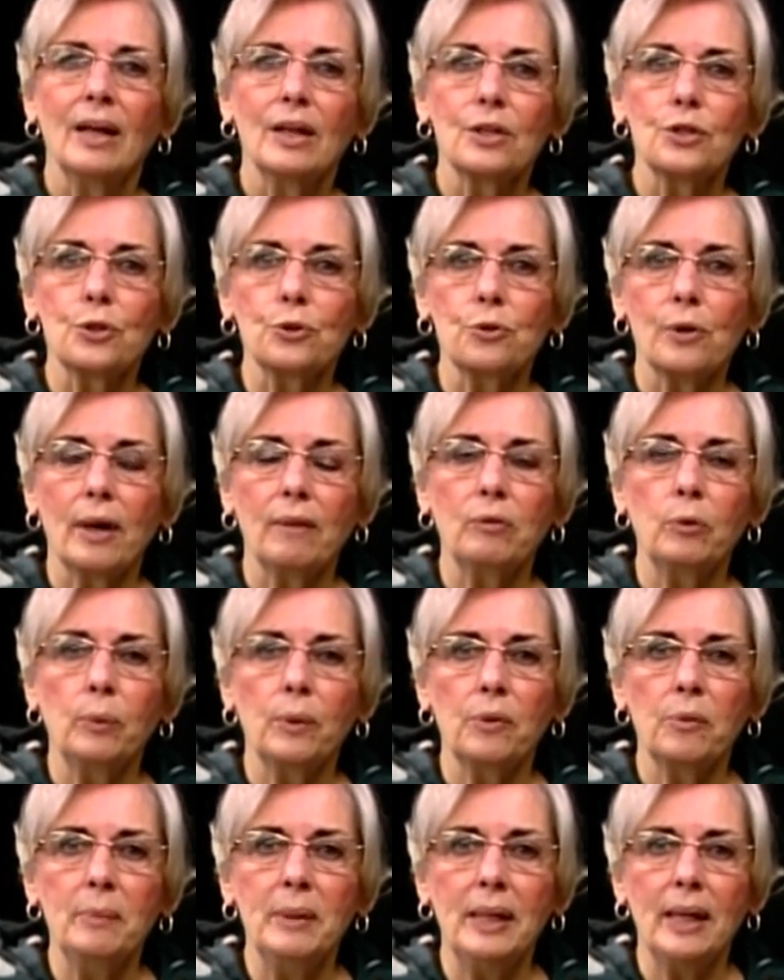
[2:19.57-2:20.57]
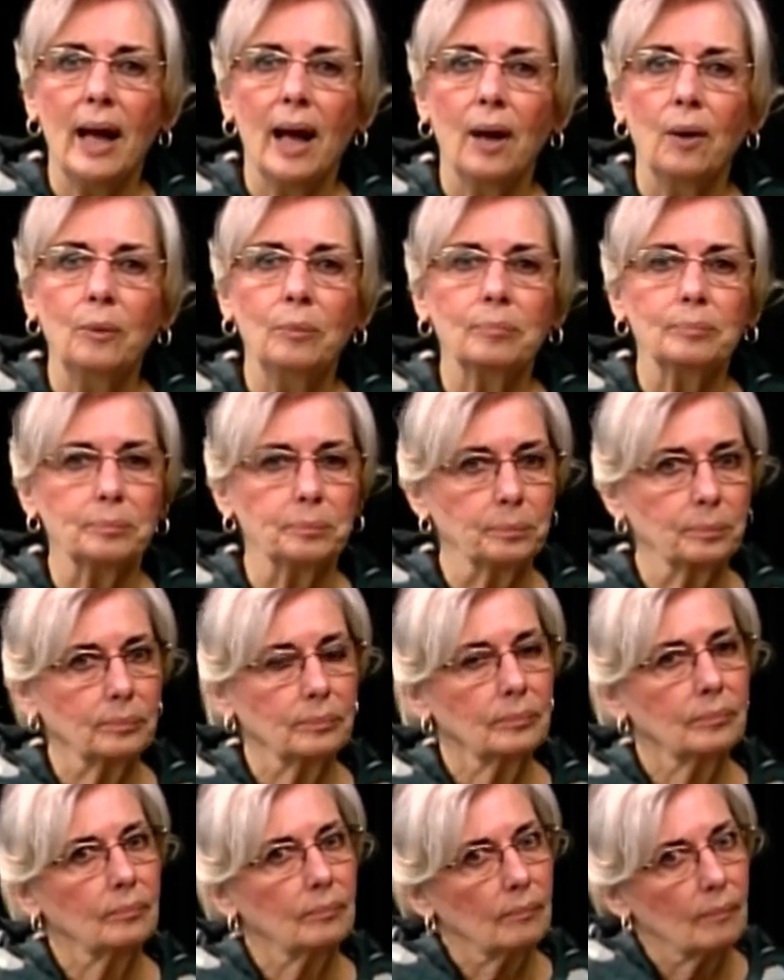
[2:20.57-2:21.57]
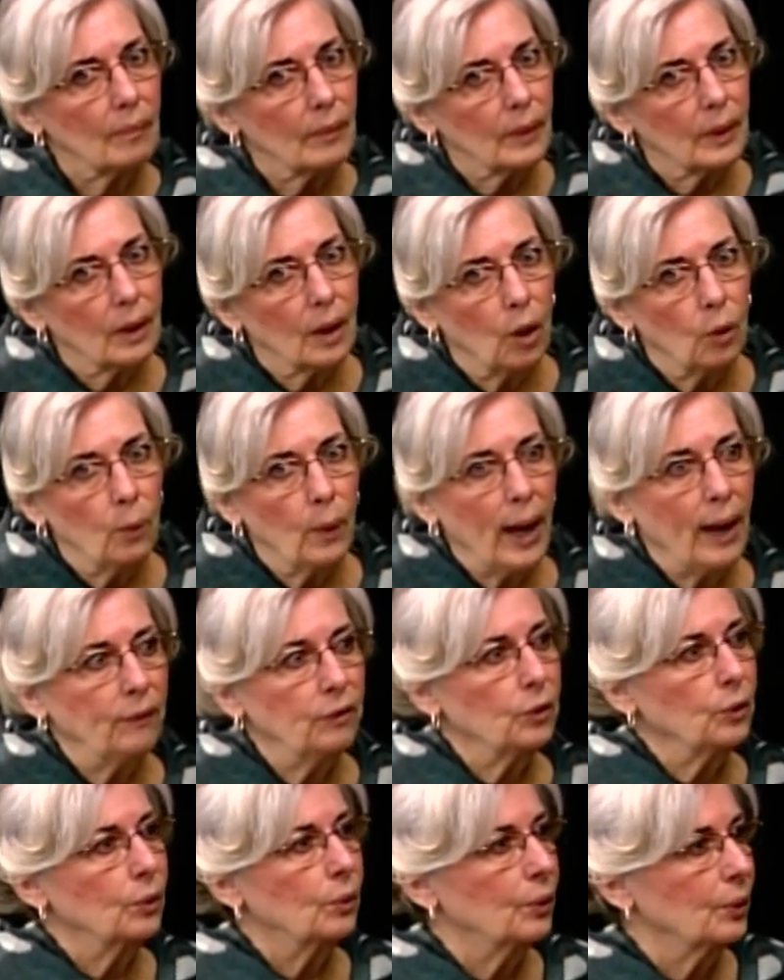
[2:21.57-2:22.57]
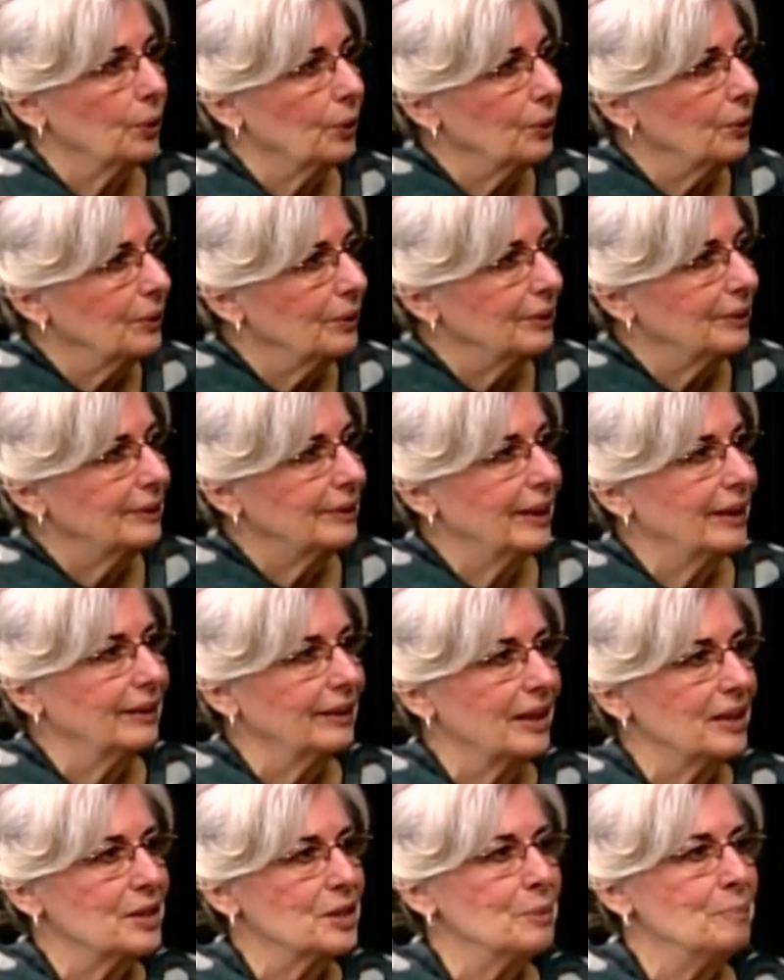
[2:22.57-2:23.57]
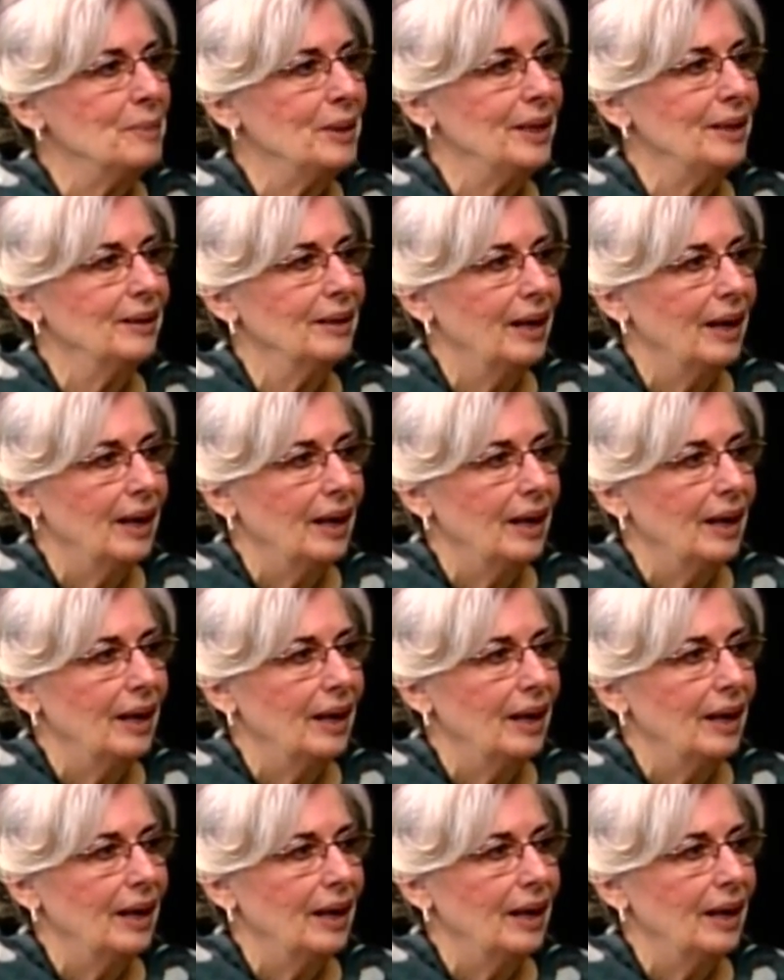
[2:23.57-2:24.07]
So travel with me now around the corner and let's meet